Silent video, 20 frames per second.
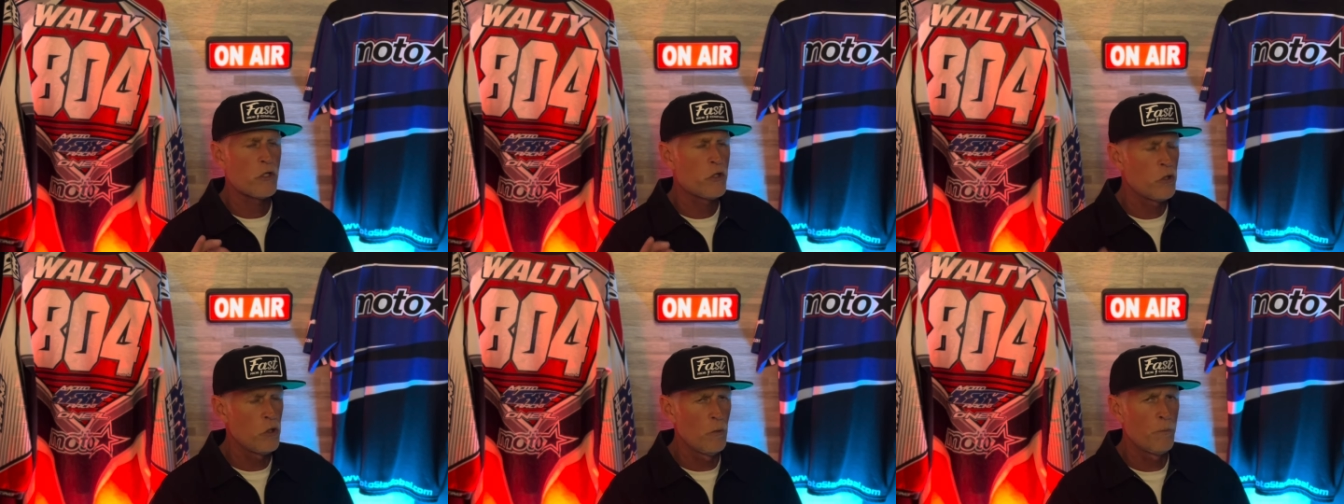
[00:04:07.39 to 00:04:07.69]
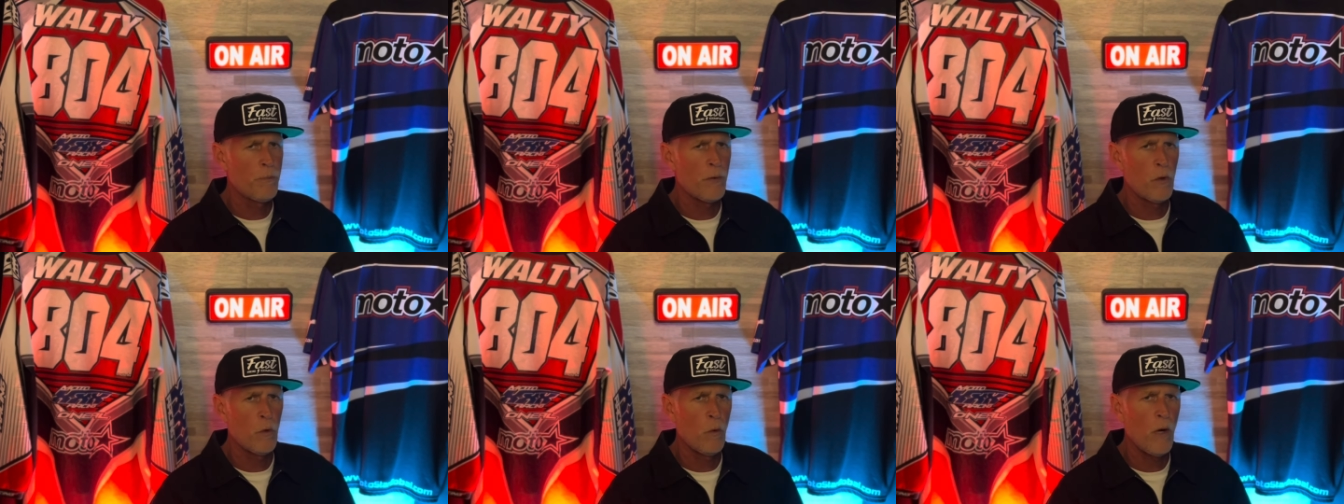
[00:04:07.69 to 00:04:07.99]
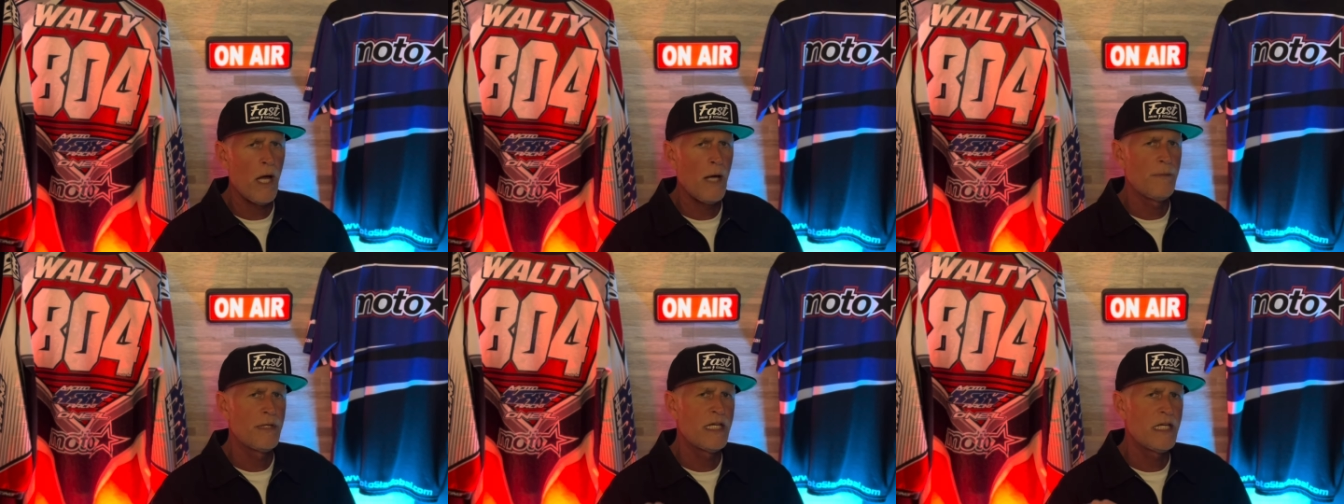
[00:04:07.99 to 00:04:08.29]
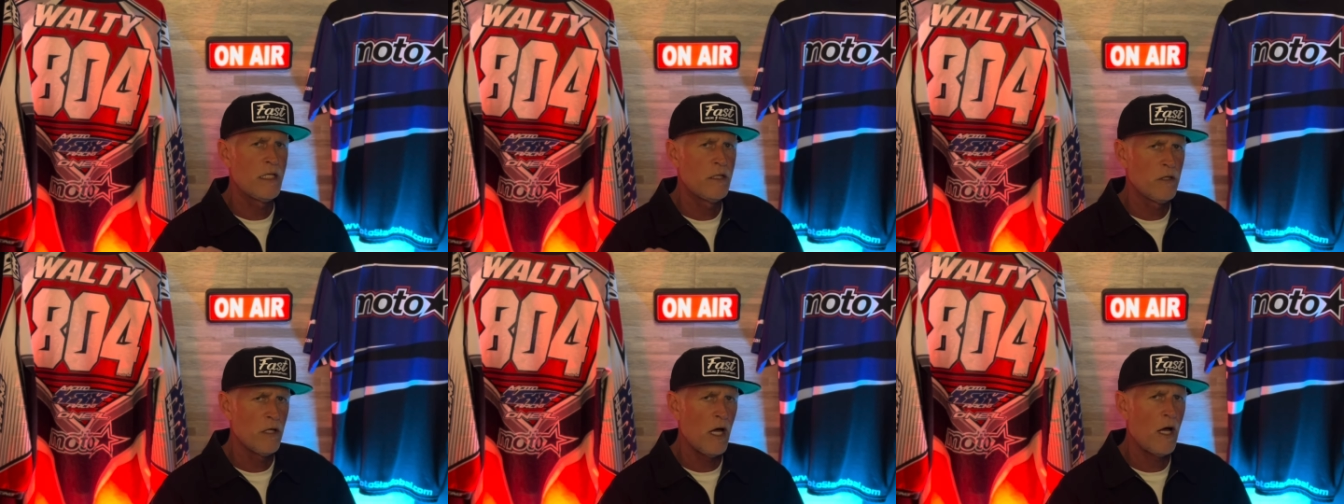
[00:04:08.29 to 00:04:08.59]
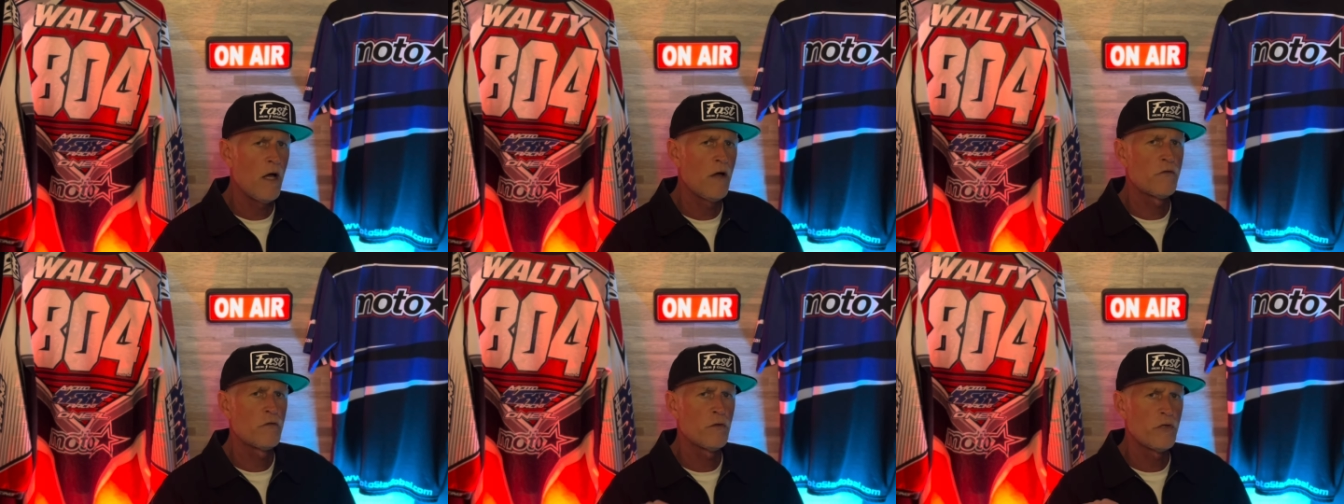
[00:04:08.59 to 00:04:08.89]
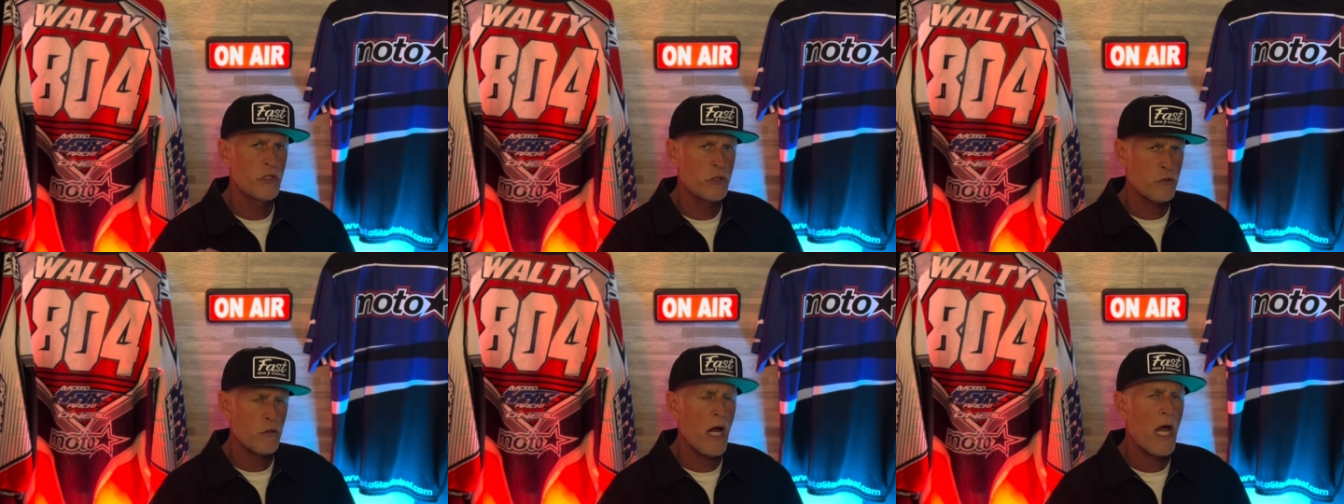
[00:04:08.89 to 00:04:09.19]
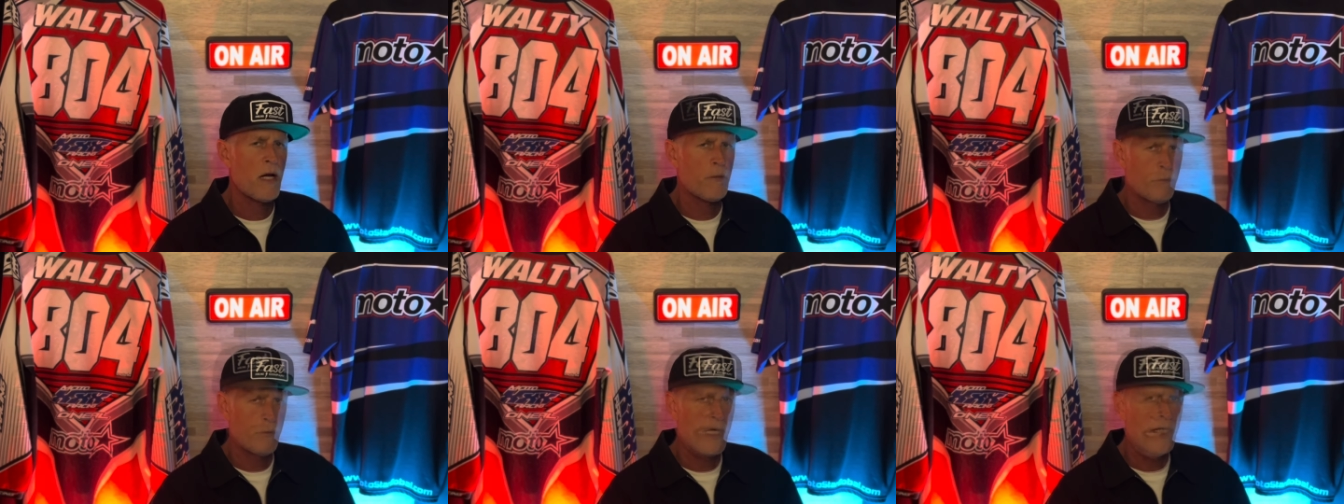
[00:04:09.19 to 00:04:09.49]
Cooper Webb. He loves when the
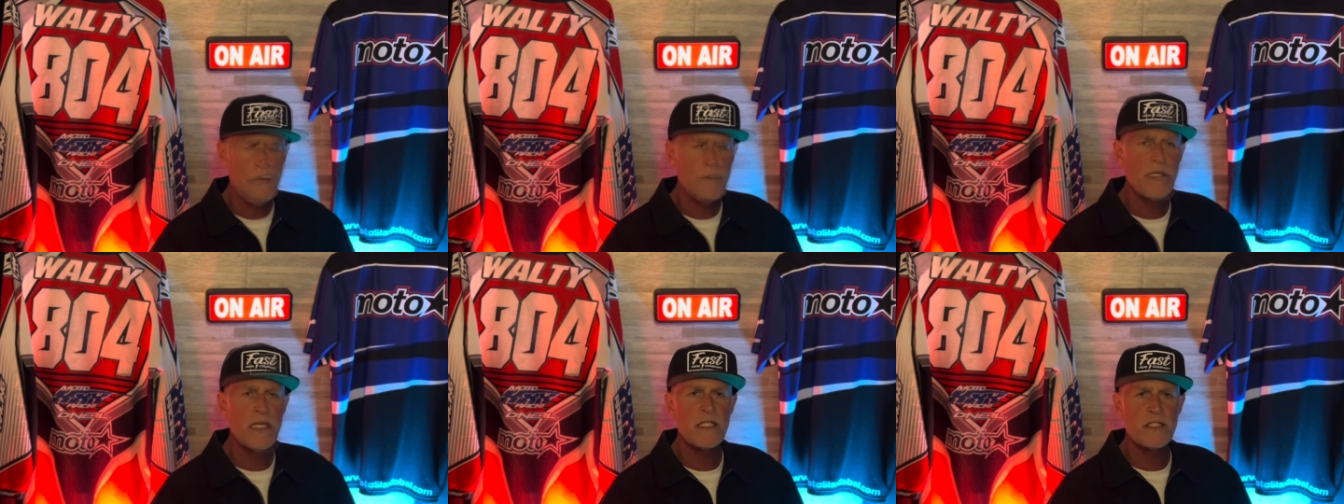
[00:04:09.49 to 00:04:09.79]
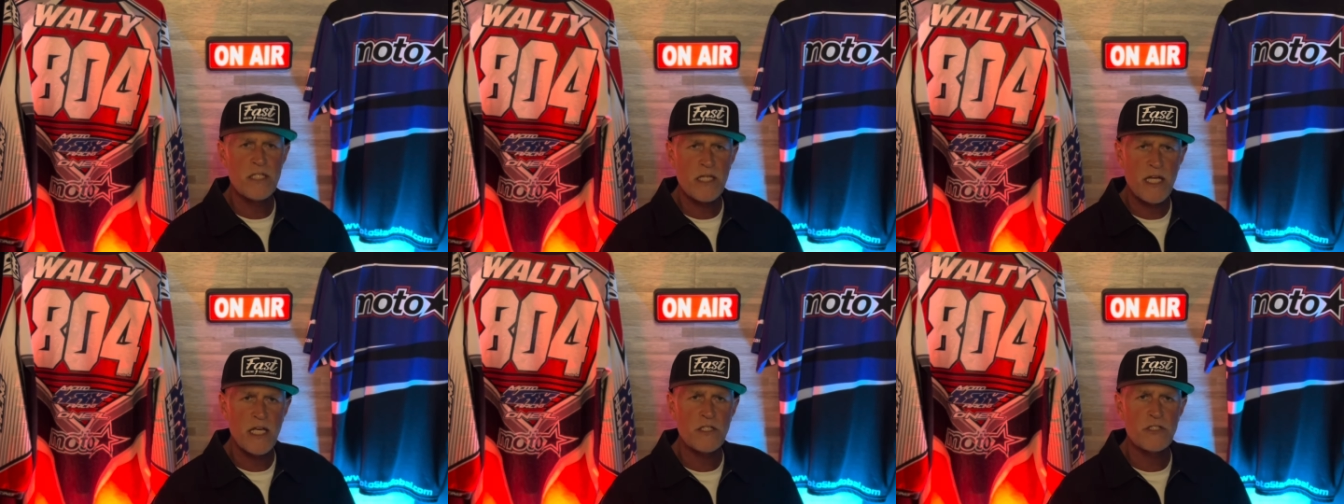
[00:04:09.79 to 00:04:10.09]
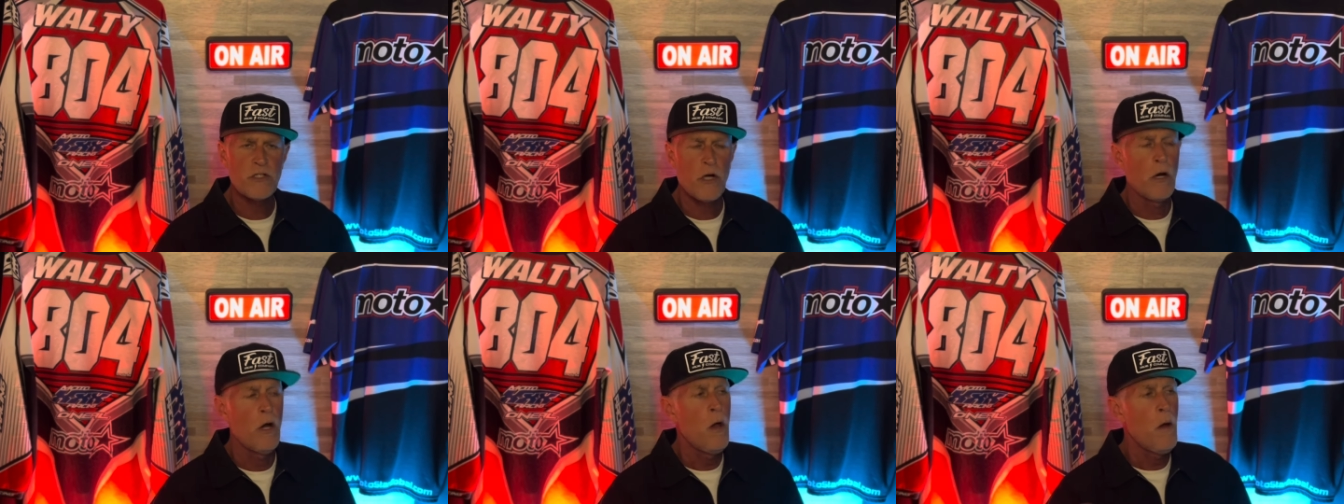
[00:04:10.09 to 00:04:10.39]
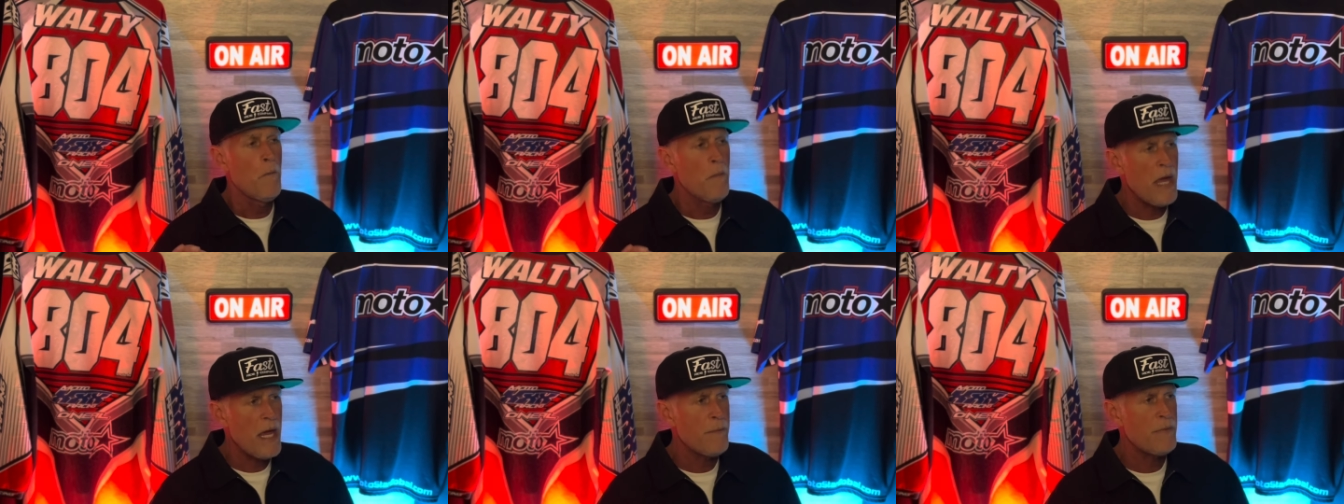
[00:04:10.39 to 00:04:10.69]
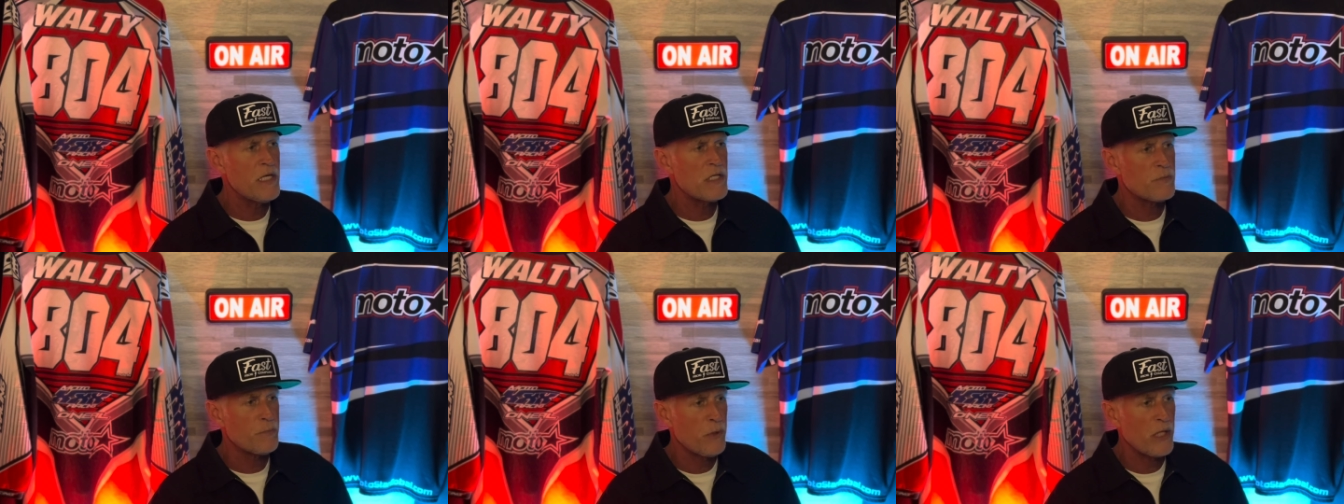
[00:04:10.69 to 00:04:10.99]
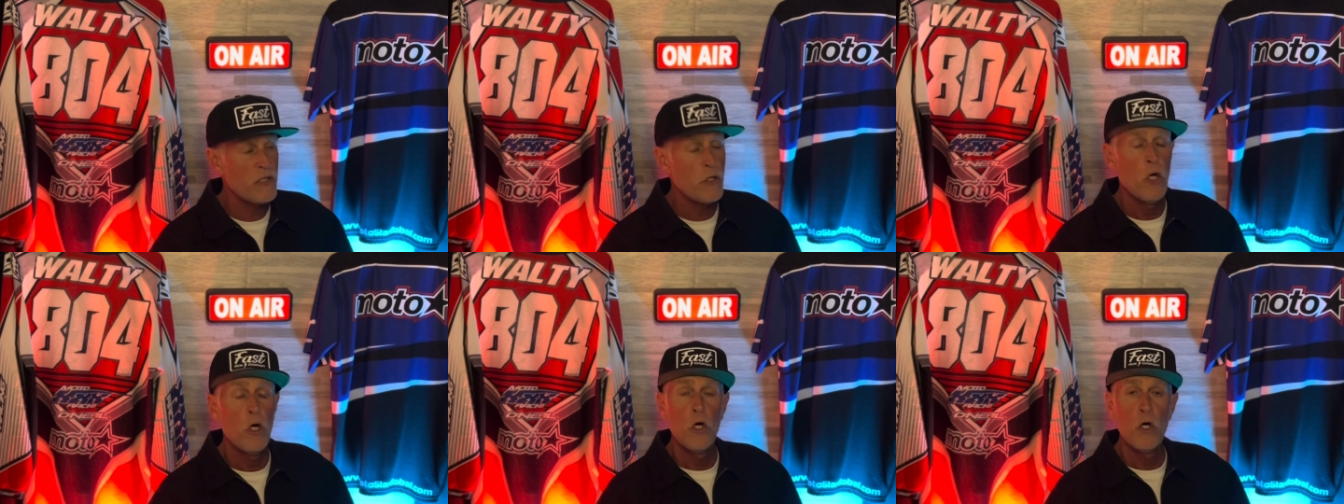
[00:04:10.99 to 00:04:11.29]
track breaks. Maybe down. It's Kickstart. Maybe it's play.